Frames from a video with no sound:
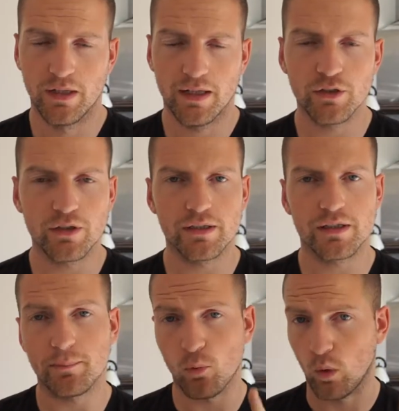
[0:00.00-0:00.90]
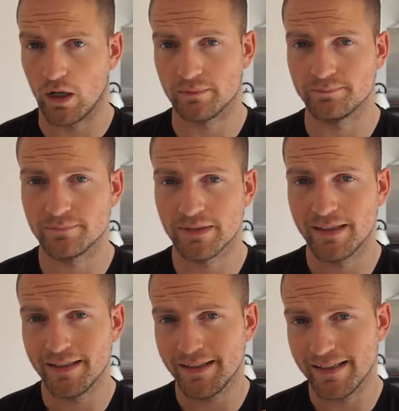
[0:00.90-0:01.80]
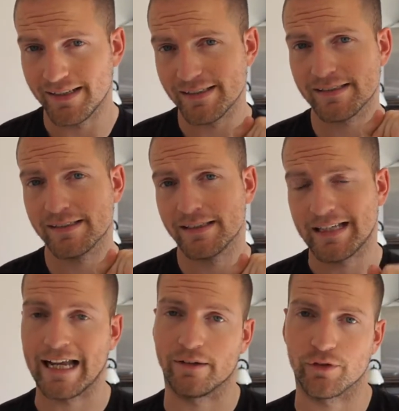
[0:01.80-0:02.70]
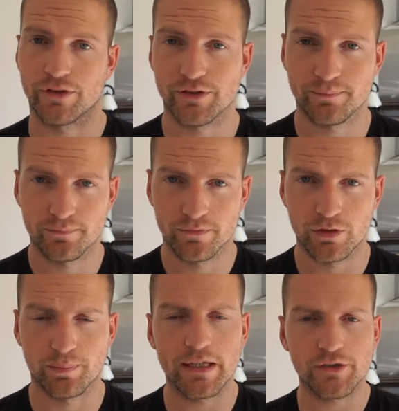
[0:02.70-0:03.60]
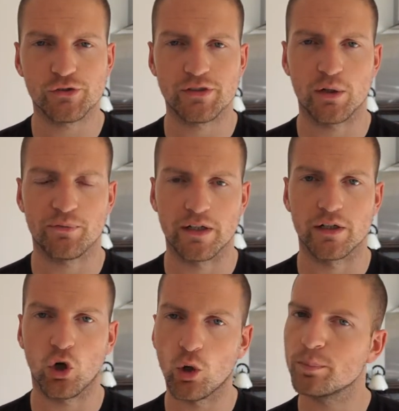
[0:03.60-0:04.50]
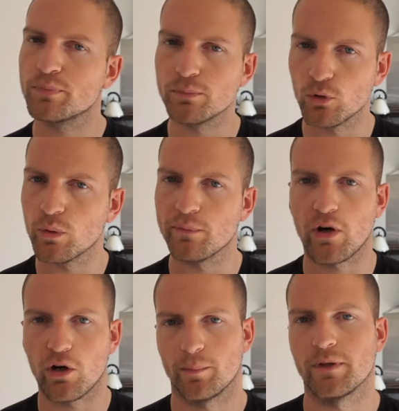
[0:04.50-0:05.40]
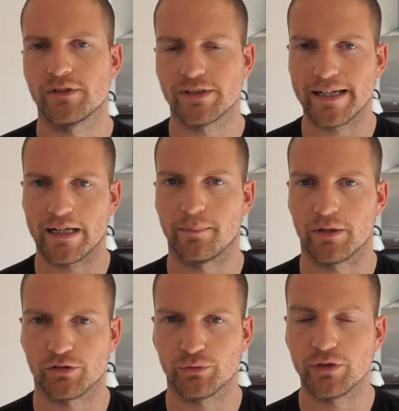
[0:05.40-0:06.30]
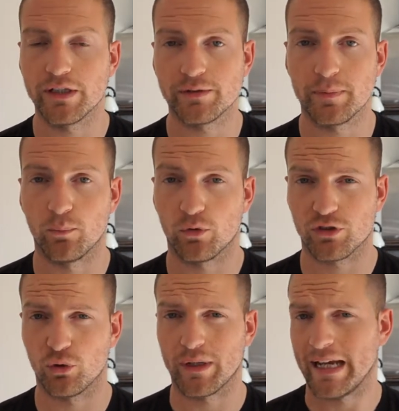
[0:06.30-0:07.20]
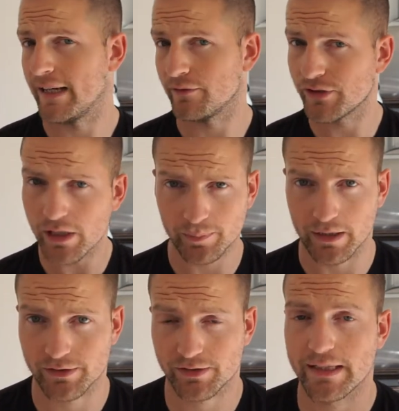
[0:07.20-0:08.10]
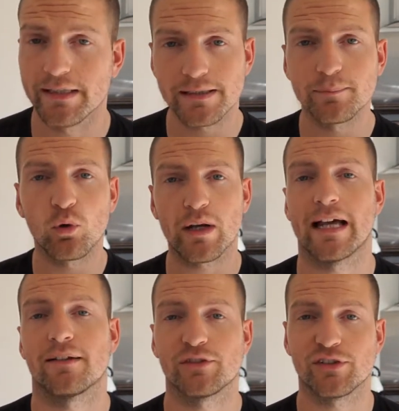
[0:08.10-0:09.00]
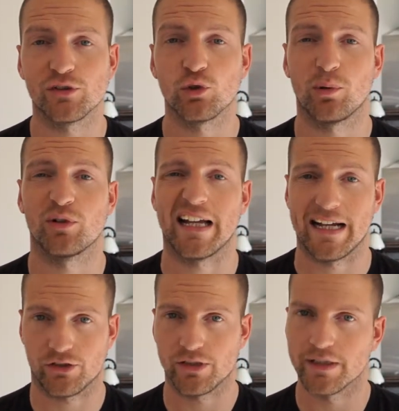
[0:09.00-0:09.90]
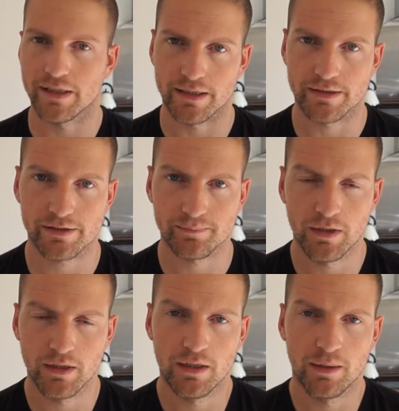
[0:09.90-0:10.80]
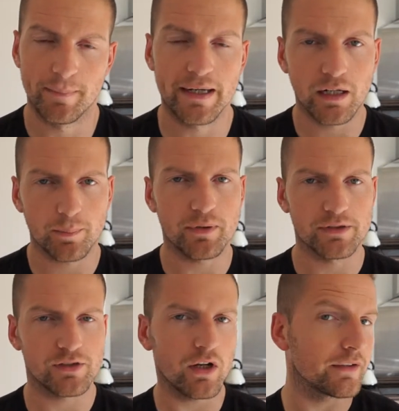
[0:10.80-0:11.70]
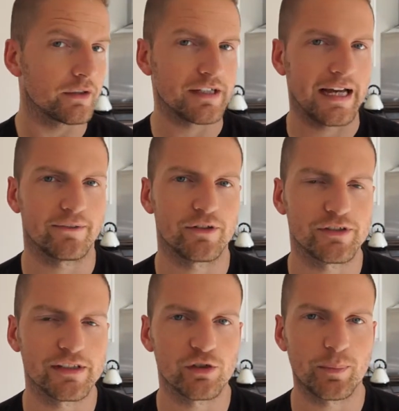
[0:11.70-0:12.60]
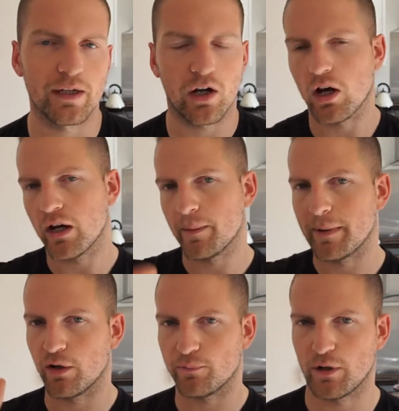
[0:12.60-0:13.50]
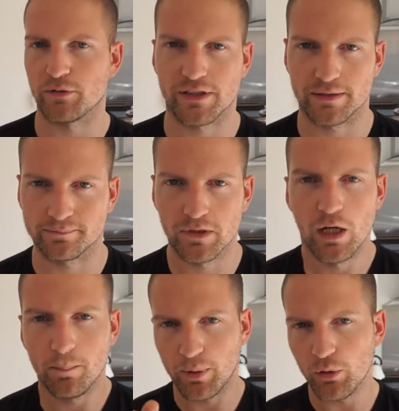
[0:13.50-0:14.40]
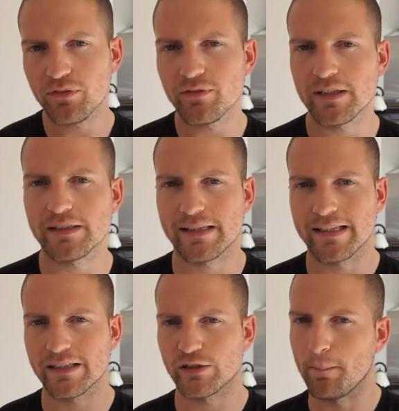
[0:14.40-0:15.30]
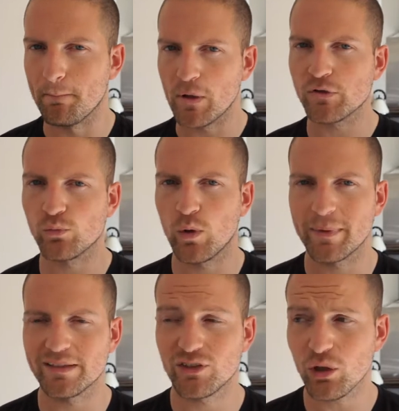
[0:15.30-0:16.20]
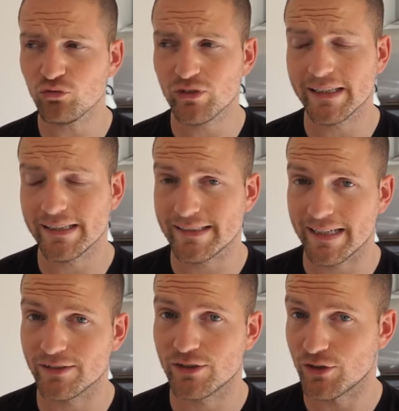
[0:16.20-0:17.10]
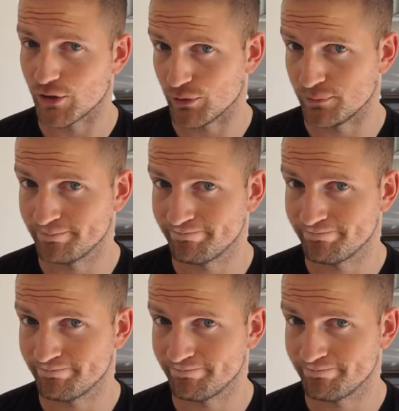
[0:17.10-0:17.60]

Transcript: Ingredient number one is calories. To place yourself in an optimal environment to gain muscle, you need to be in what's called a calorie surplus, eating more calories than your body actually needs. Made up inside those calories needs to be a high amount of protein. Both of these things most women don't really tend to do.